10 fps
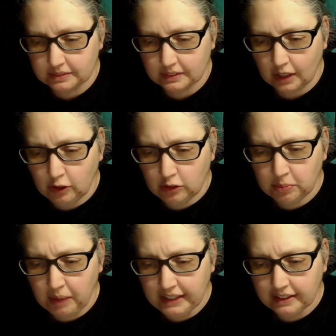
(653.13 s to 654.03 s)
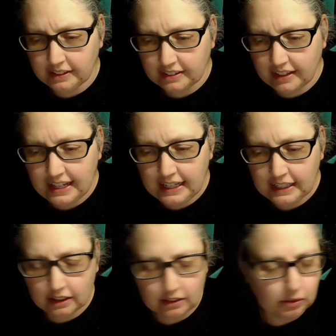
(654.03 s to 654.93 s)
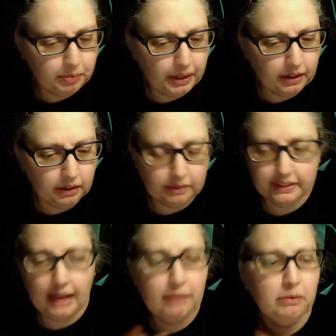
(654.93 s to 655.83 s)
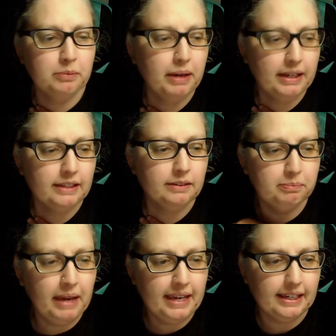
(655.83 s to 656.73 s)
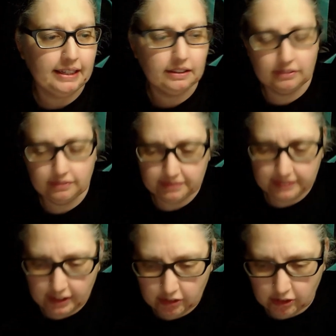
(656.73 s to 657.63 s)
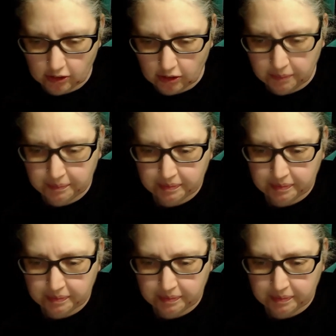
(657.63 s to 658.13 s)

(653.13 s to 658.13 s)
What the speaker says: Who's making tea, Uncle Bill? That would be me, this girl.